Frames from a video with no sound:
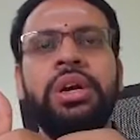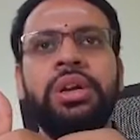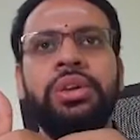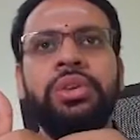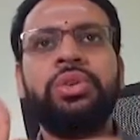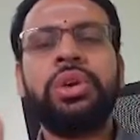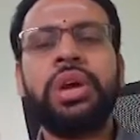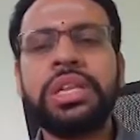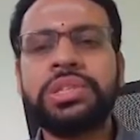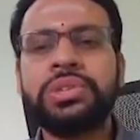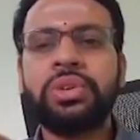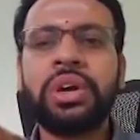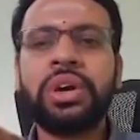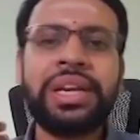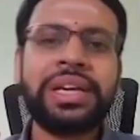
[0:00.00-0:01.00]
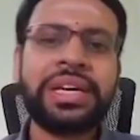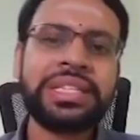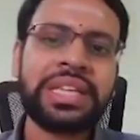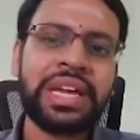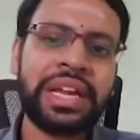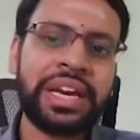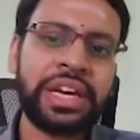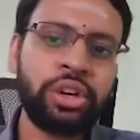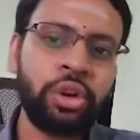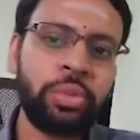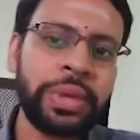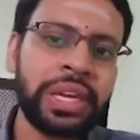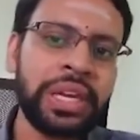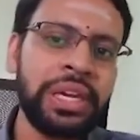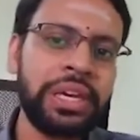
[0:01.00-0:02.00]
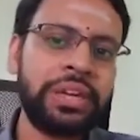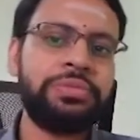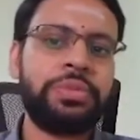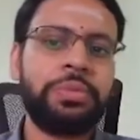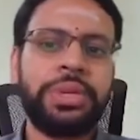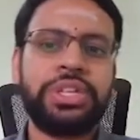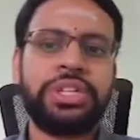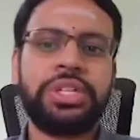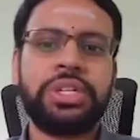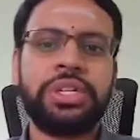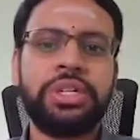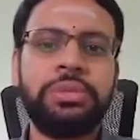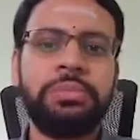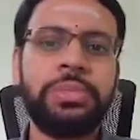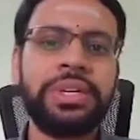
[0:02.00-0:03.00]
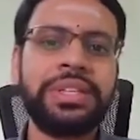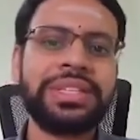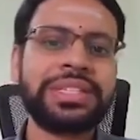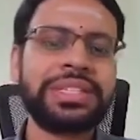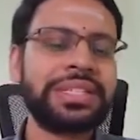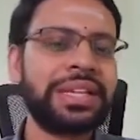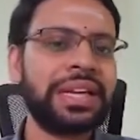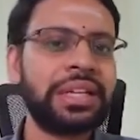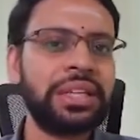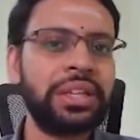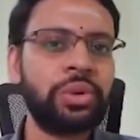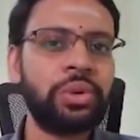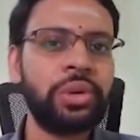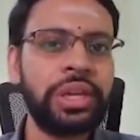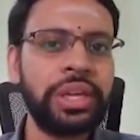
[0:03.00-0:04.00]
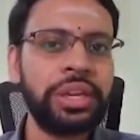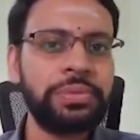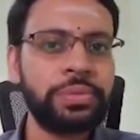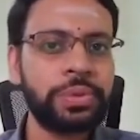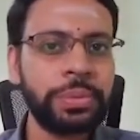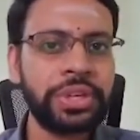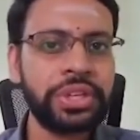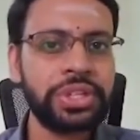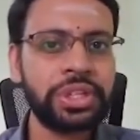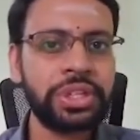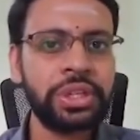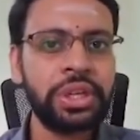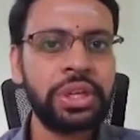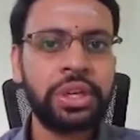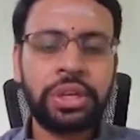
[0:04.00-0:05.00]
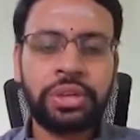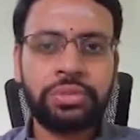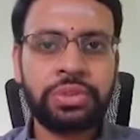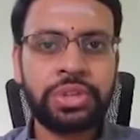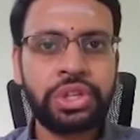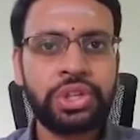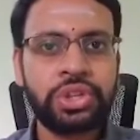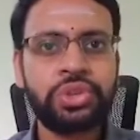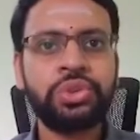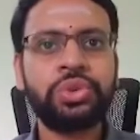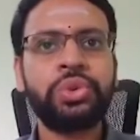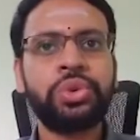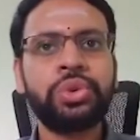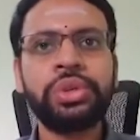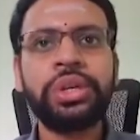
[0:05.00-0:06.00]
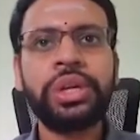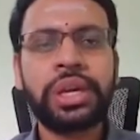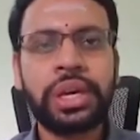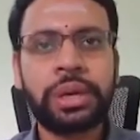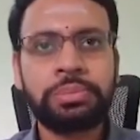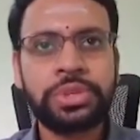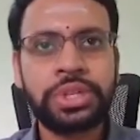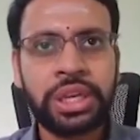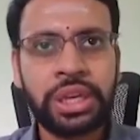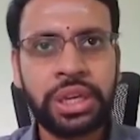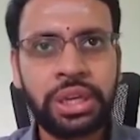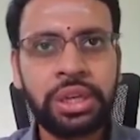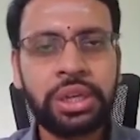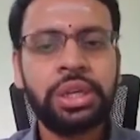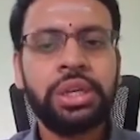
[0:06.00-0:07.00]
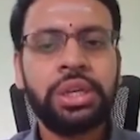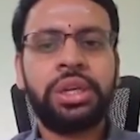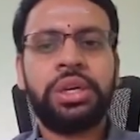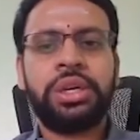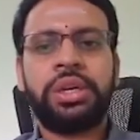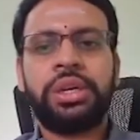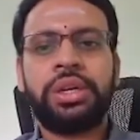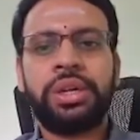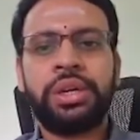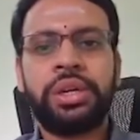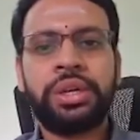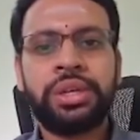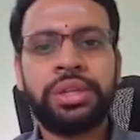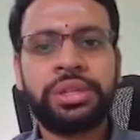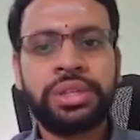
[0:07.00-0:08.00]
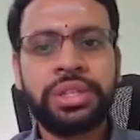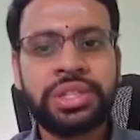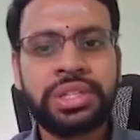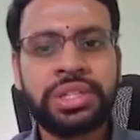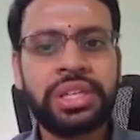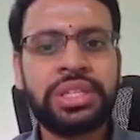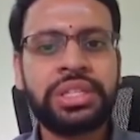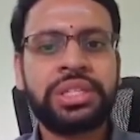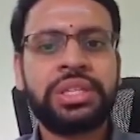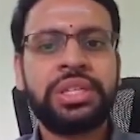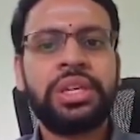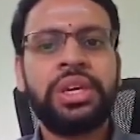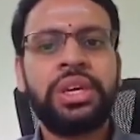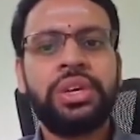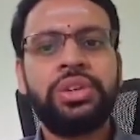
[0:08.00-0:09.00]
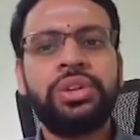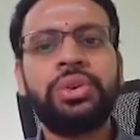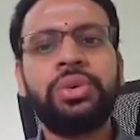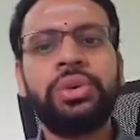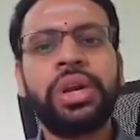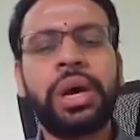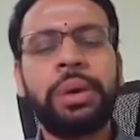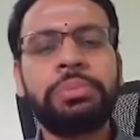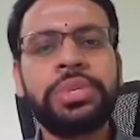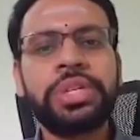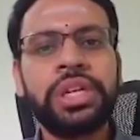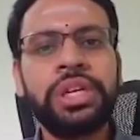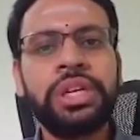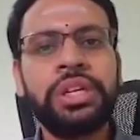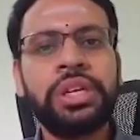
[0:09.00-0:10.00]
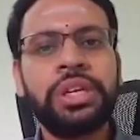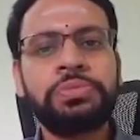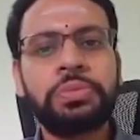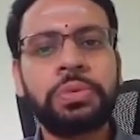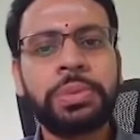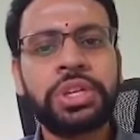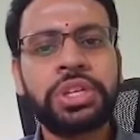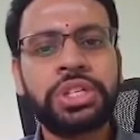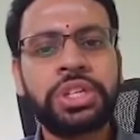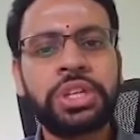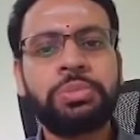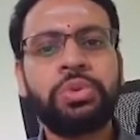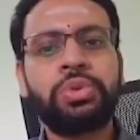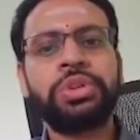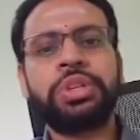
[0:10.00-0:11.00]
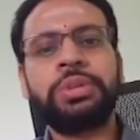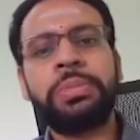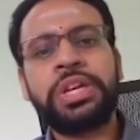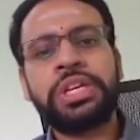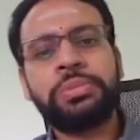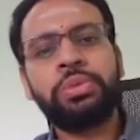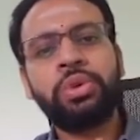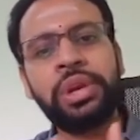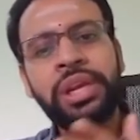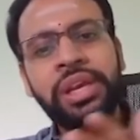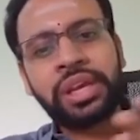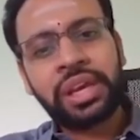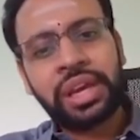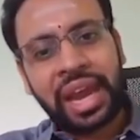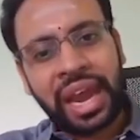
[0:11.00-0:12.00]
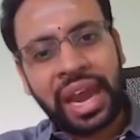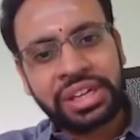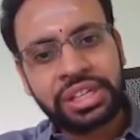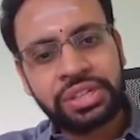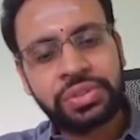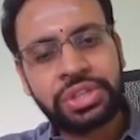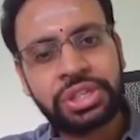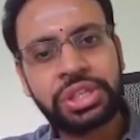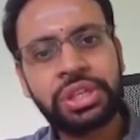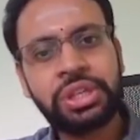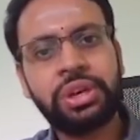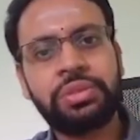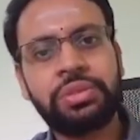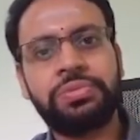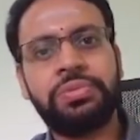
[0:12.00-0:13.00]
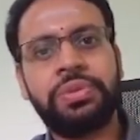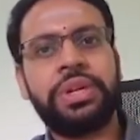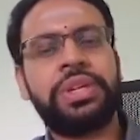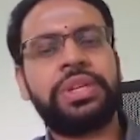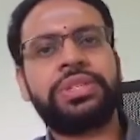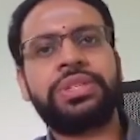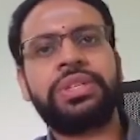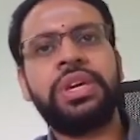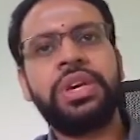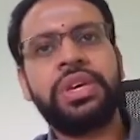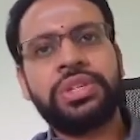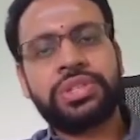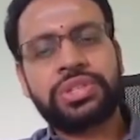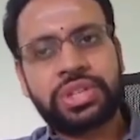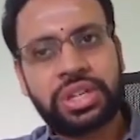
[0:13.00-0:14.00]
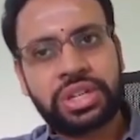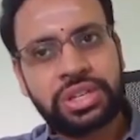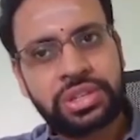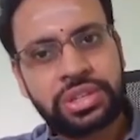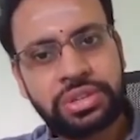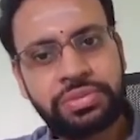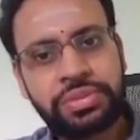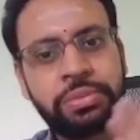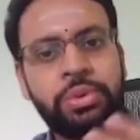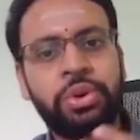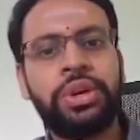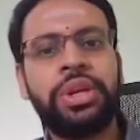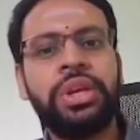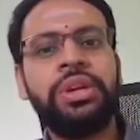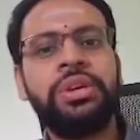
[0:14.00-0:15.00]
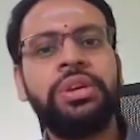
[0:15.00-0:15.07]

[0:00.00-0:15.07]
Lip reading: you could also call it as anatomical information. But that's not the only information which you could obtain these days. You could obtain information about the metabolic activity of various structures of the body.